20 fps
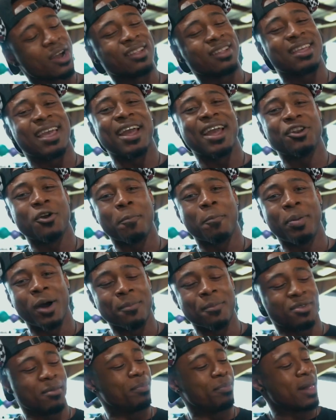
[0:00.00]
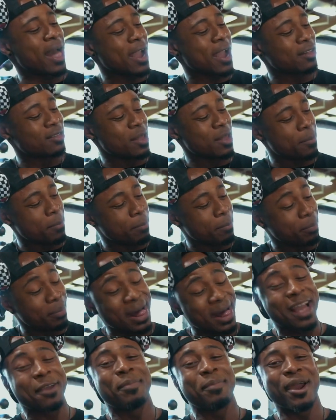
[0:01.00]
got the Endo Pump, the black
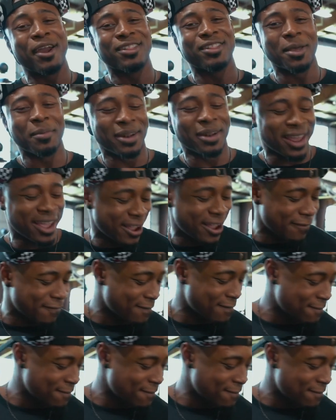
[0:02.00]
blackberry lemonade.